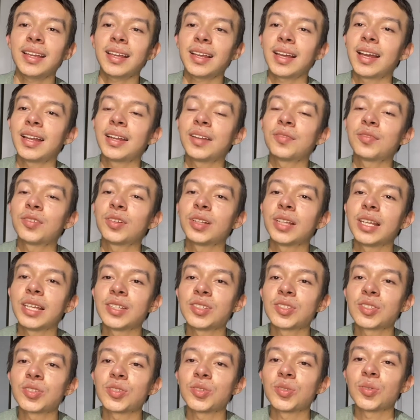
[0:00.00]
kind of
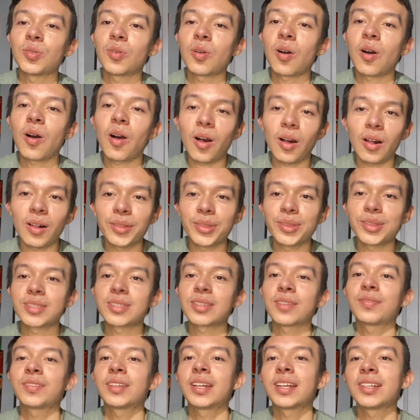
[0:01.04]
relates to all the
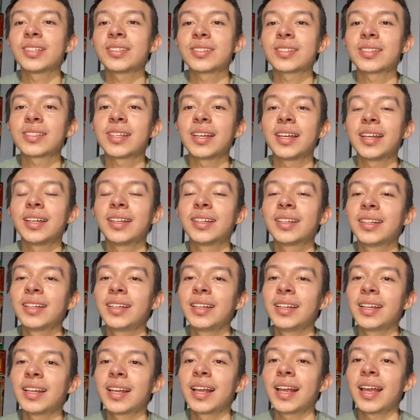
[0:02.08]
stuff that I just said,
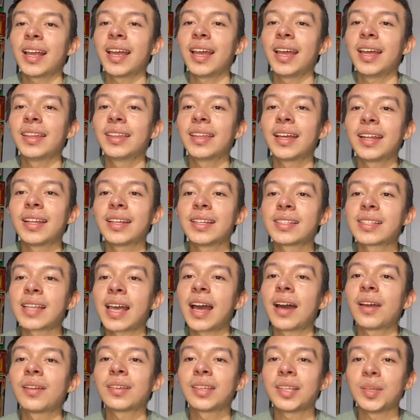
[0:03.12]
and that is
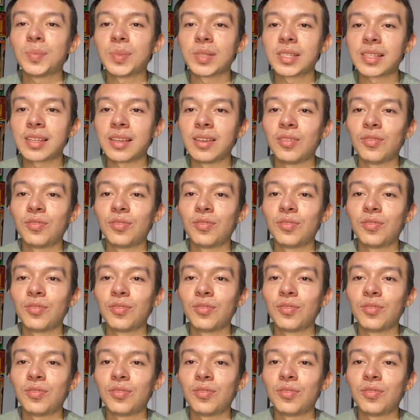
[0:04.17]
how to keep it safe.